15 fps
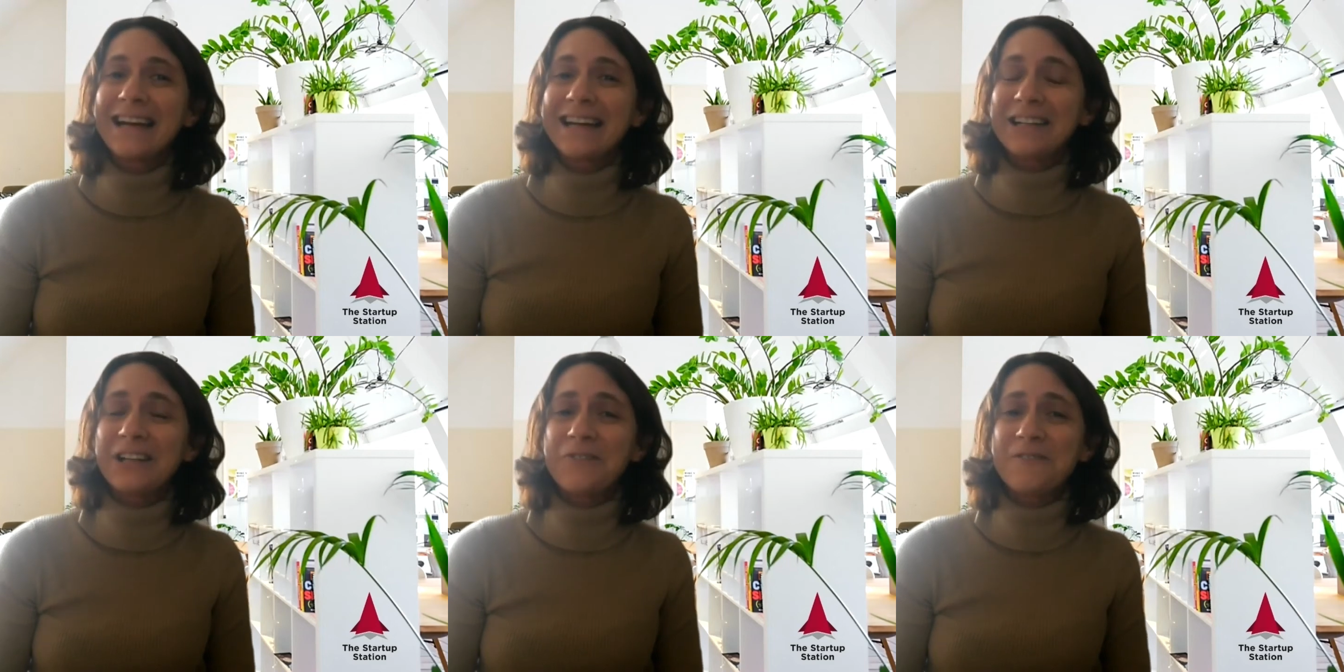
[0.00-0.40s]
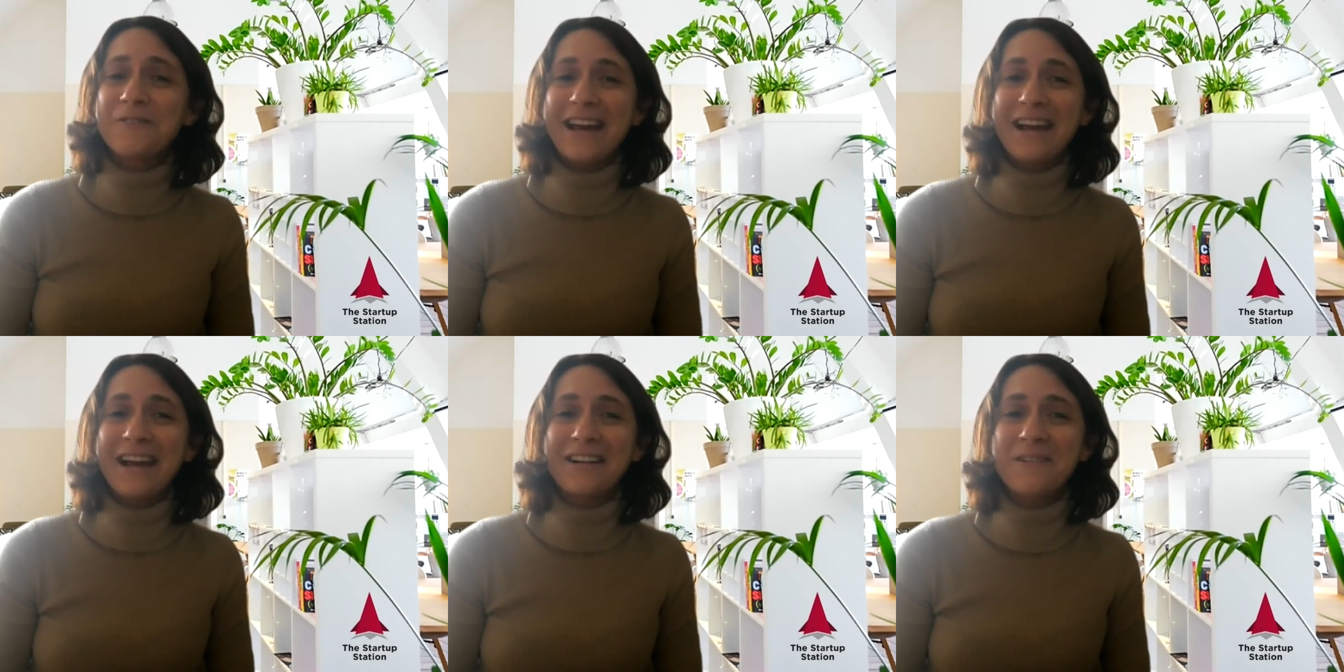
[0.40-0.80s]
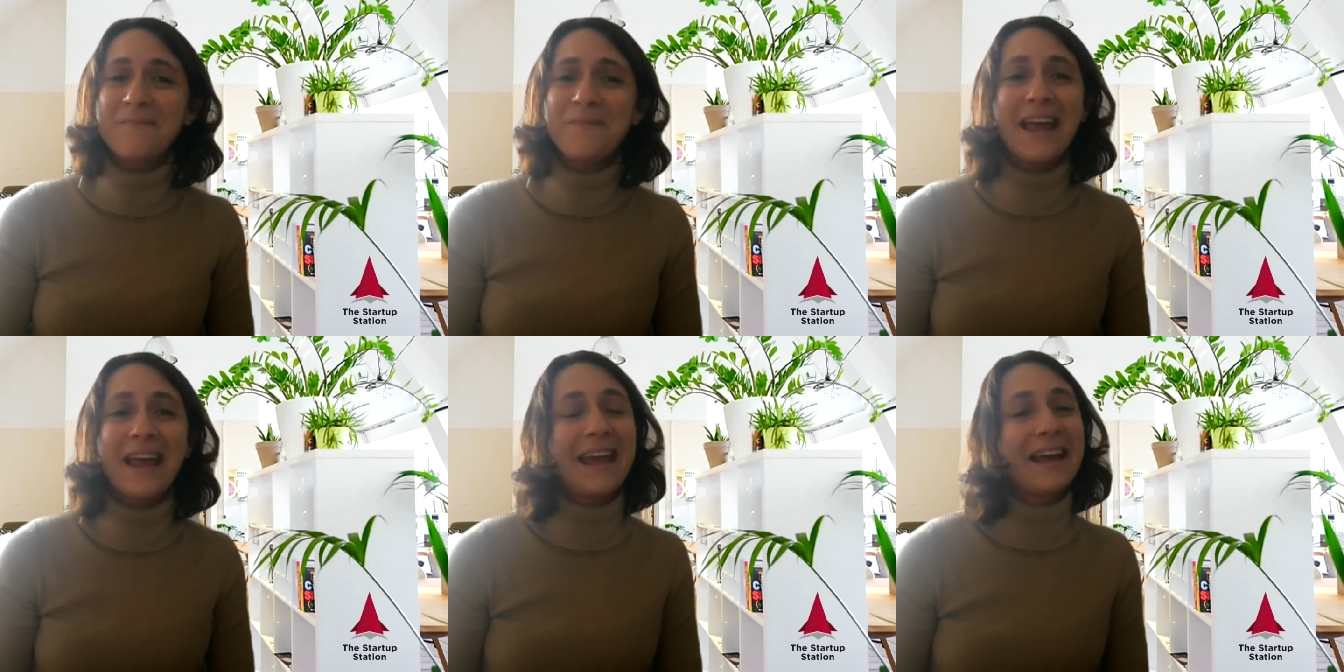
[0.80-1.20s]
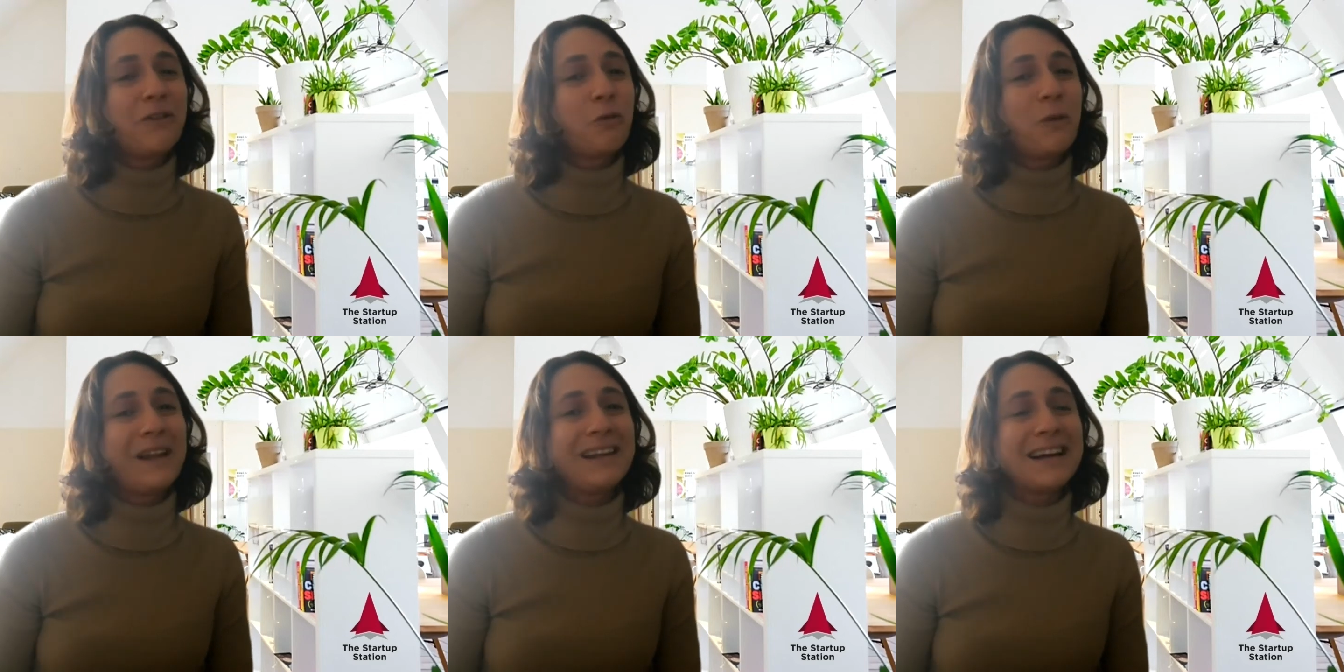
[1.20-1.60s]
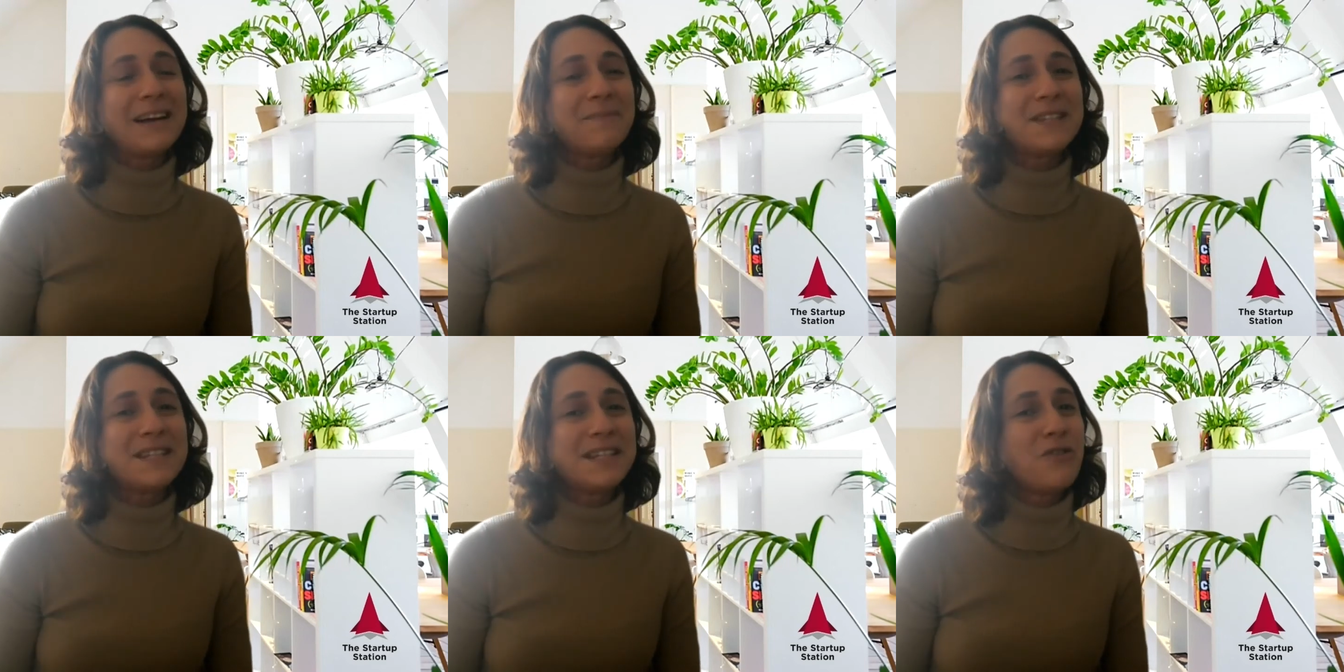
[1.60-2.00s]
Hello there, and
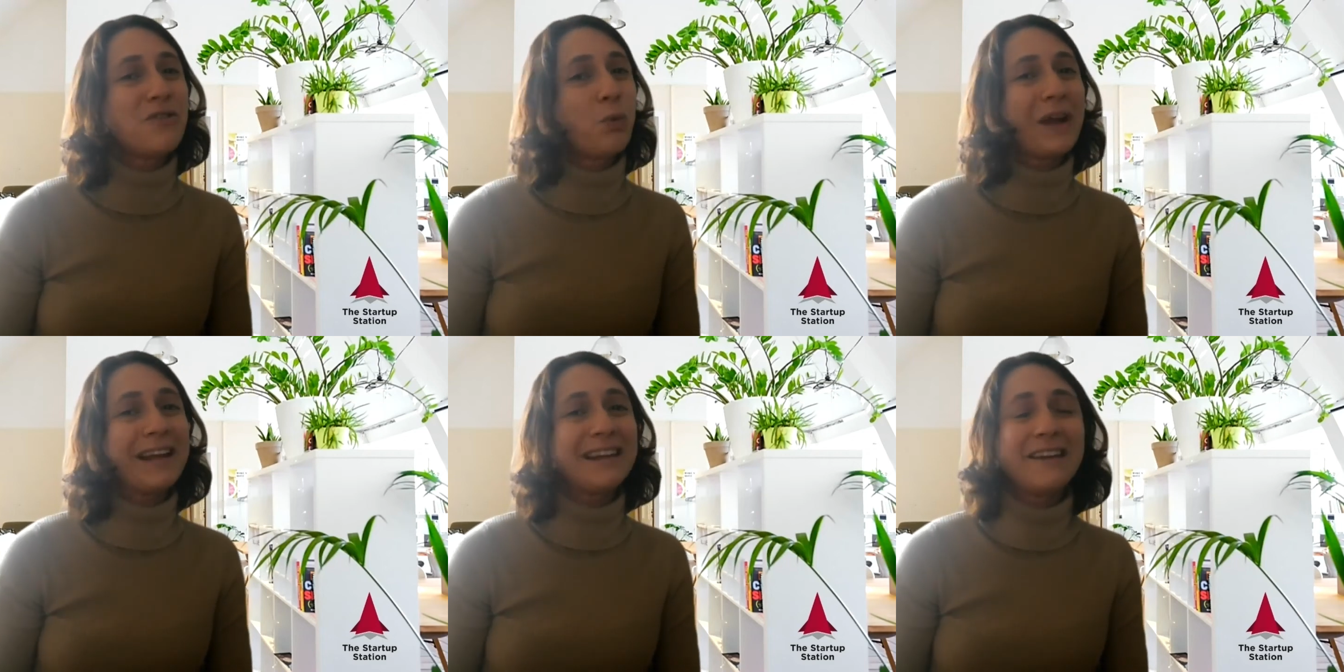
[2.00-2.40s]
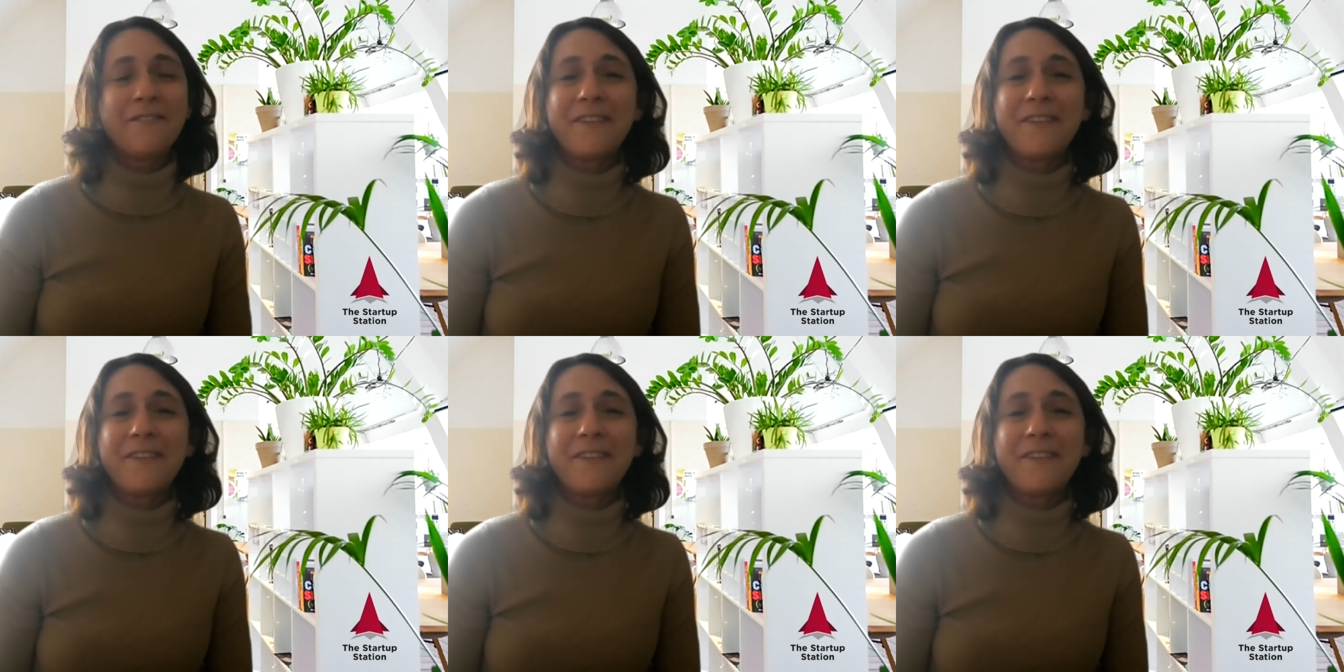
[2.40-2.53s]
welcome to Weekly